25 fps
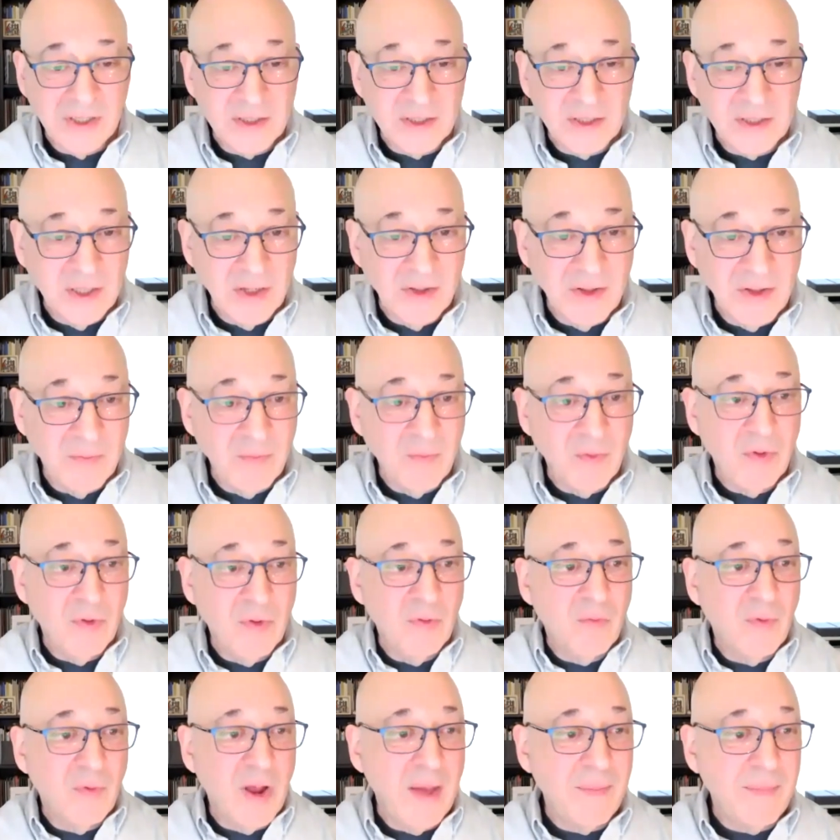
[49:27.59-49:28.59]
and then we'll
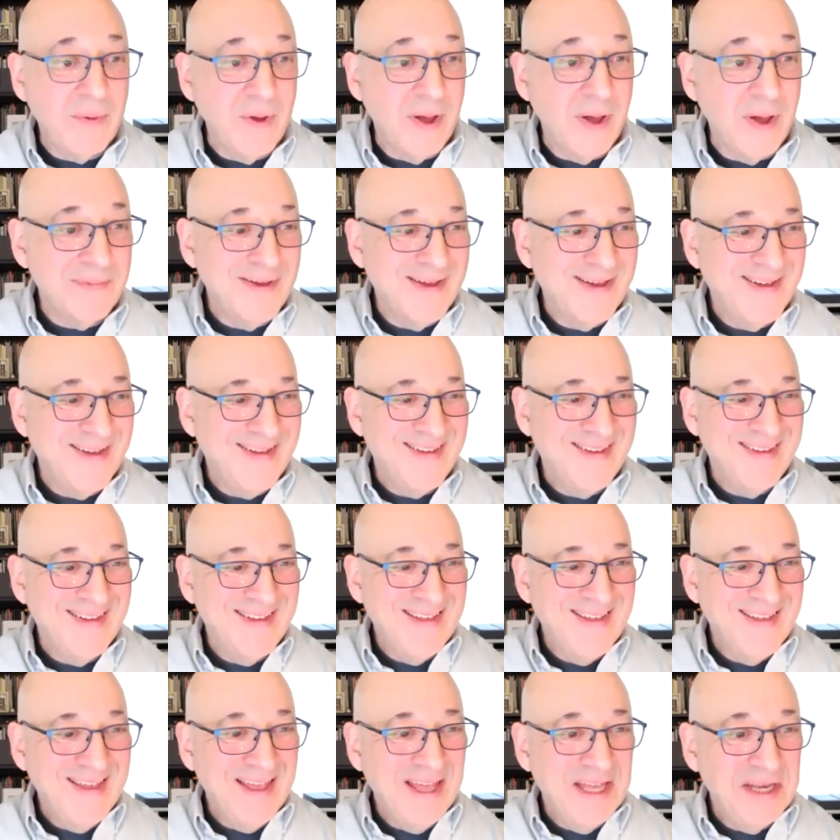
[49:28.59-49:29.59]
wrap up.
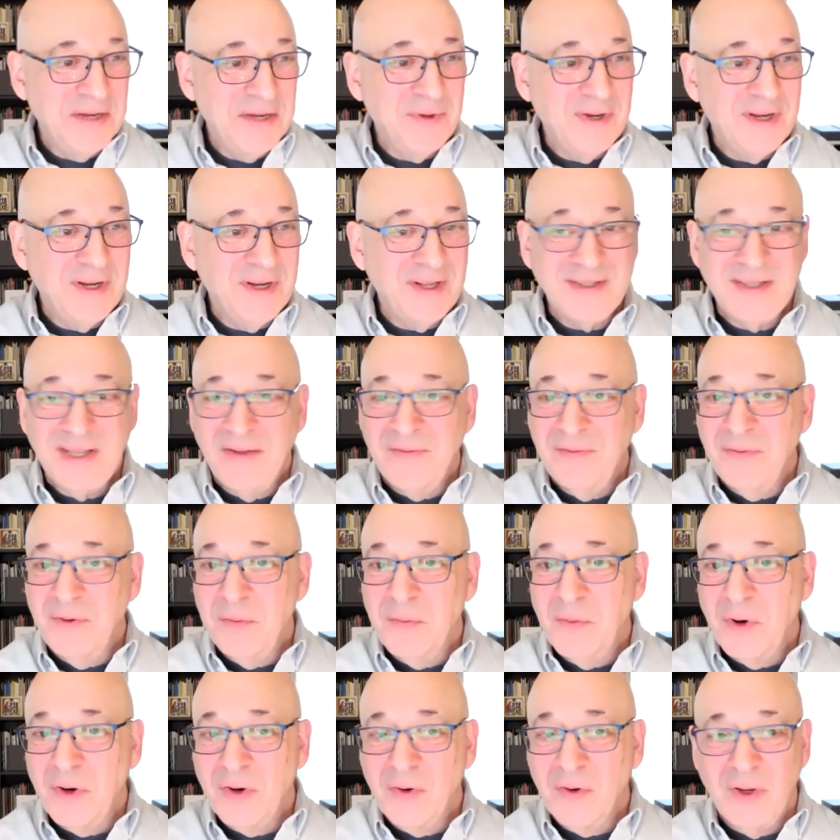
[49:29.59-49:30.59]
Anyone else have good. one
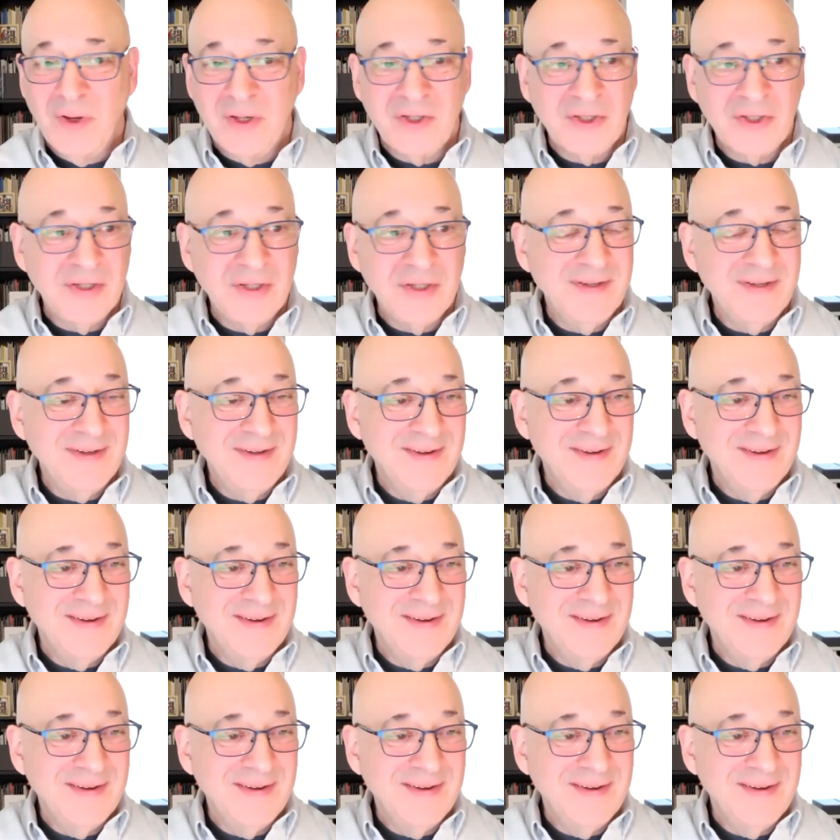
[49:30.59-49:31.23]
more question?